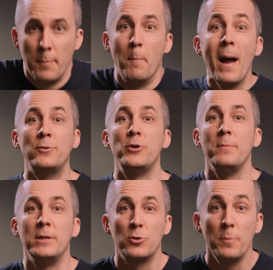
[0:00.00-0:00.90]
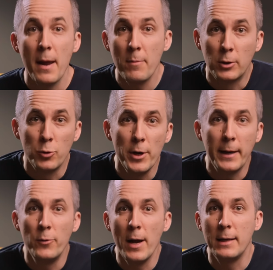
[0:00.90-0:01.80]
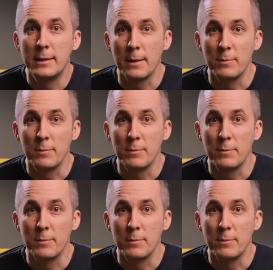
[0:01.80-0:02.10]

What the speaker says: My dream is to be able to recreate some